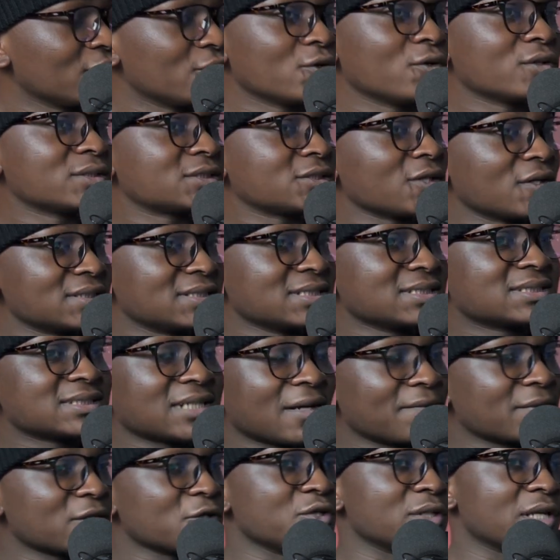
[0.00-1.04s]
Starting
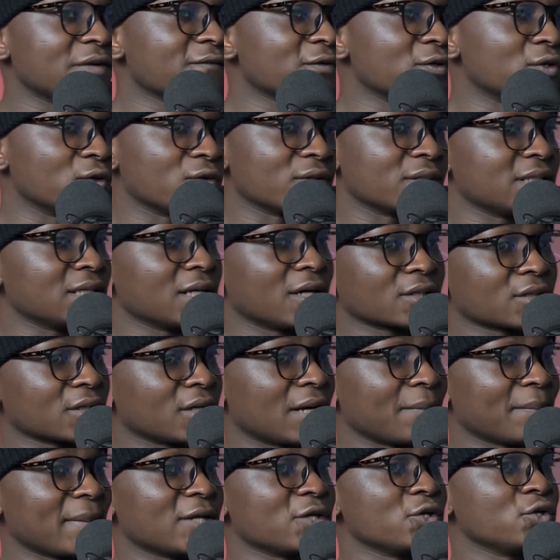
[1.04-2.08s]
something, you never know the
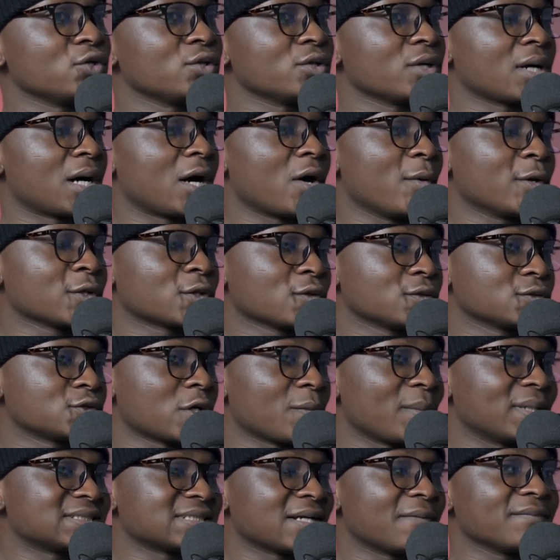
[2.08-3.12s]
outcome. And I would tell
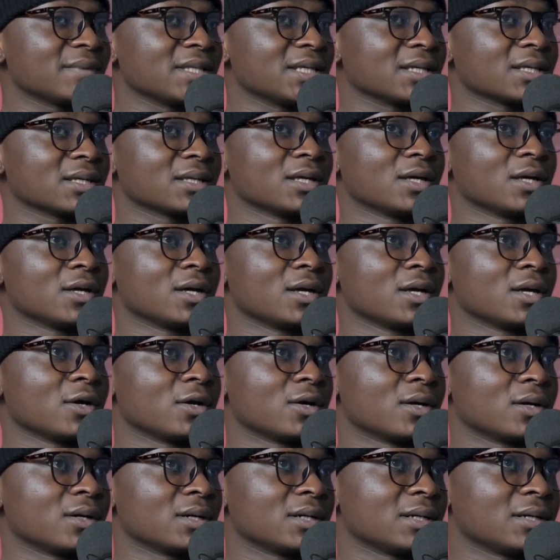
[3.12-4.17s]
something
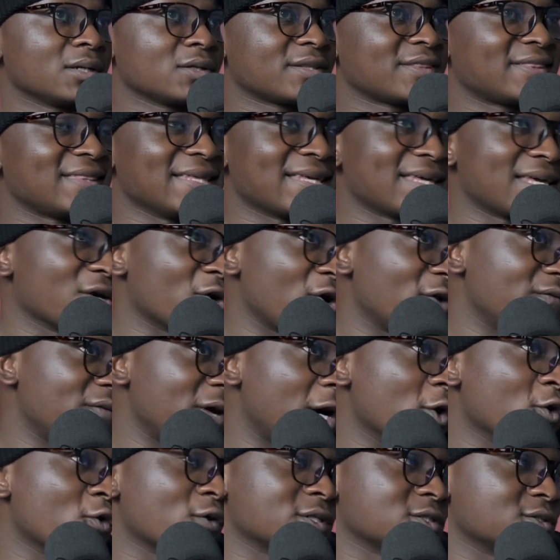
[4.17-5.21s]
thinking of how
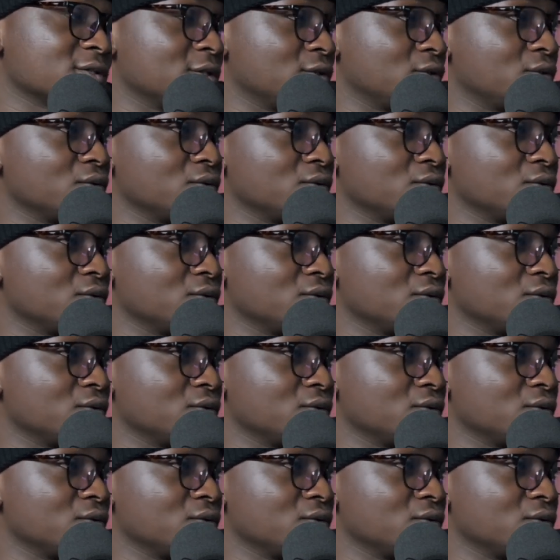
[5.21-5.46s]
good it's going to do.